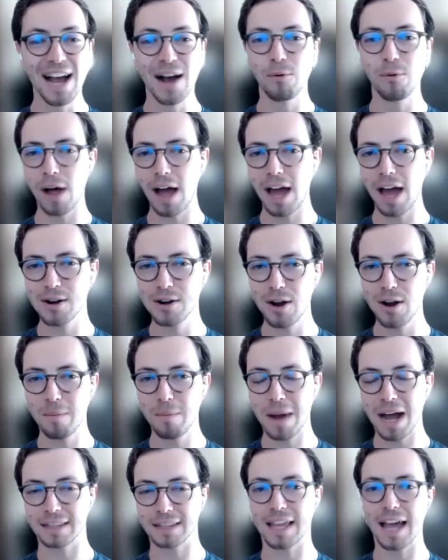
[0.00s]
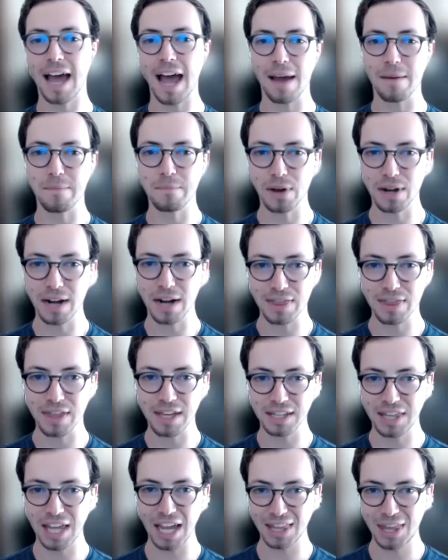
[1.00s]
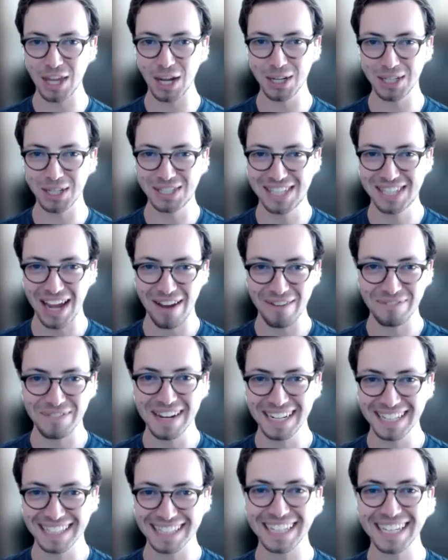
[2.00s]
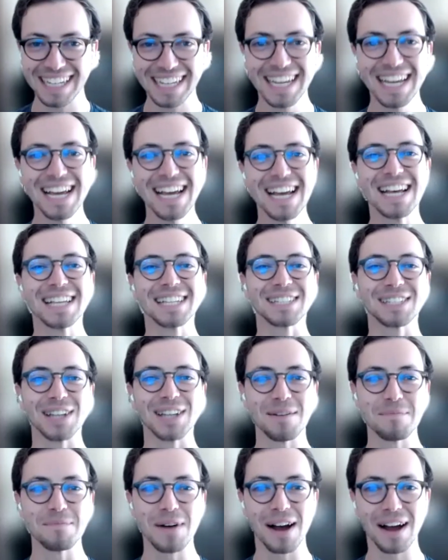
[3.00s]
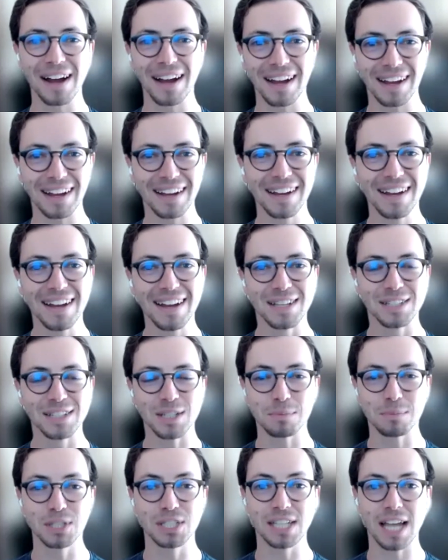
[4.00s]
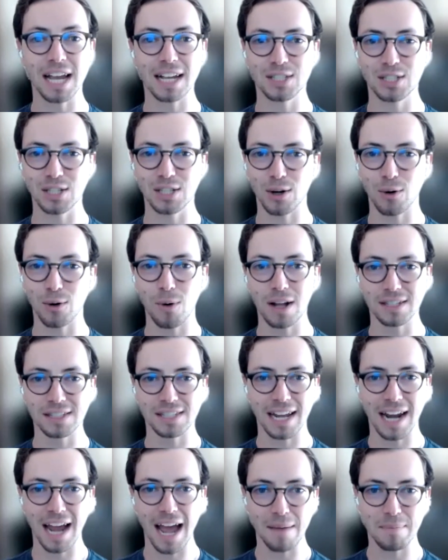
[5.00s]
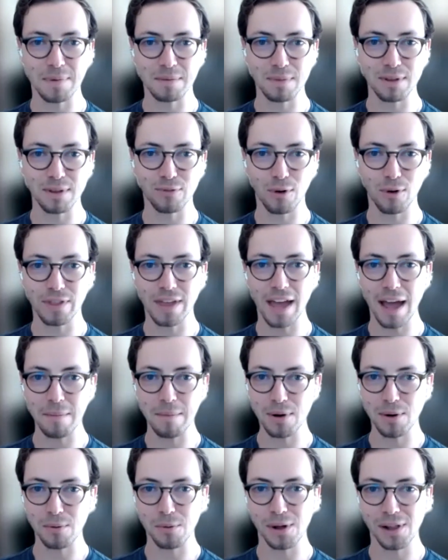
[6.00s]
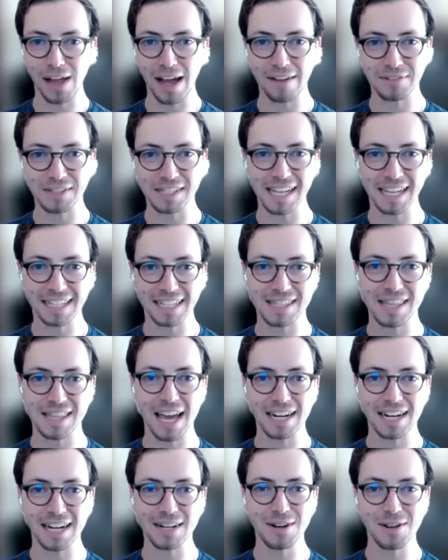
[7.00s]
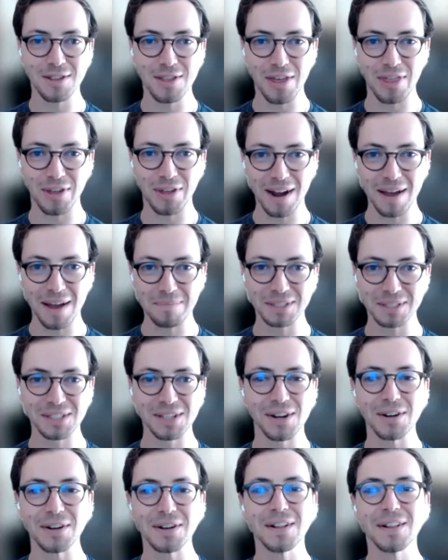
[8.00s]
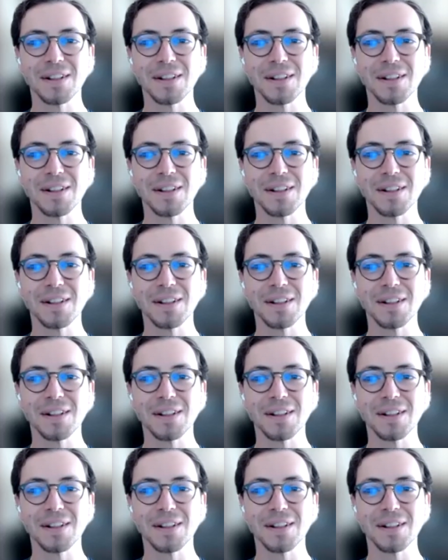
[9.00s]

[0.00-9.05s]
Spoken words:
Well, I don't know about that, but I think that there's definitely some sexier ones that happened before that. But we'll have to get to that in another episode.